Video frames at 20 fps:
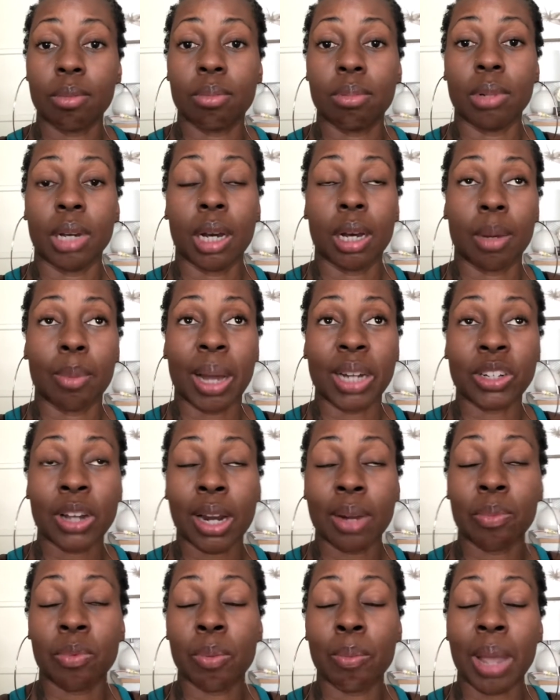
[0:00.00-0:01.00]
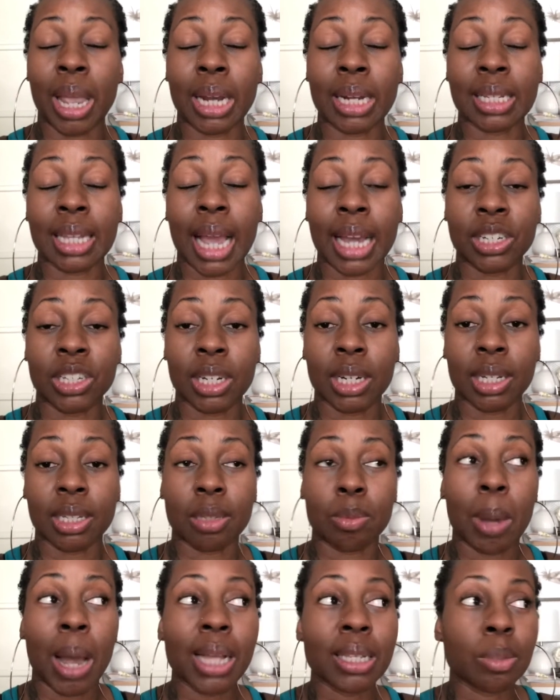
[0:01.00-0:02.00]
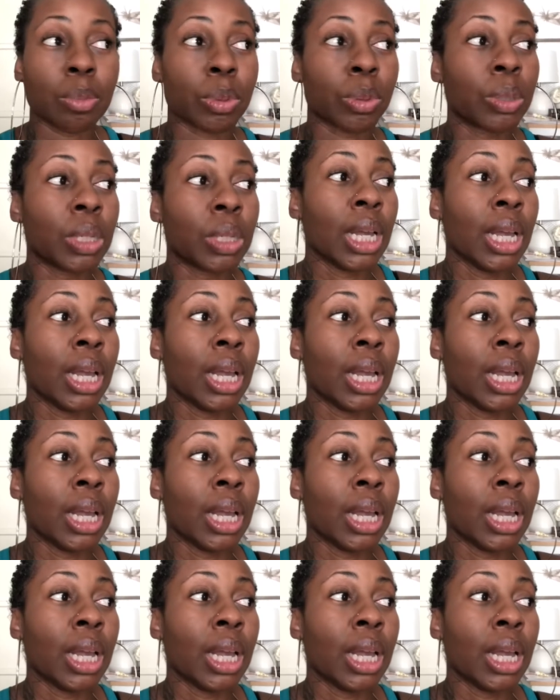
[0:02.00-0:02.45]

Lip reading: I try to remain as hygienic as possible.